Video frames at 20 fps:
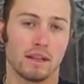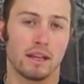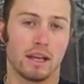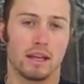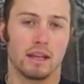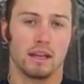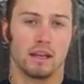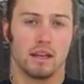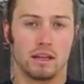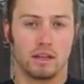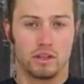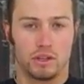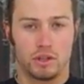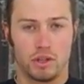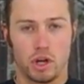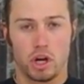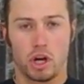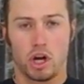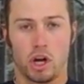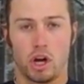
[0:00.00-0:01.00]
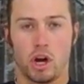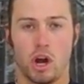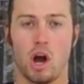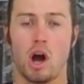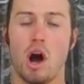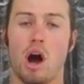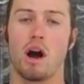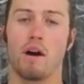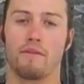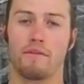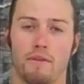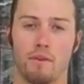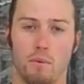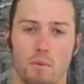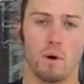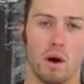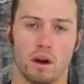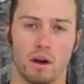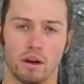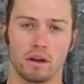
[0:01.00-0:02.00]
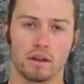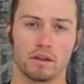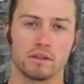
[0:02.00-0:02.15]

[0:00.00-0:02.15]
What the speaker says: then turn off the water,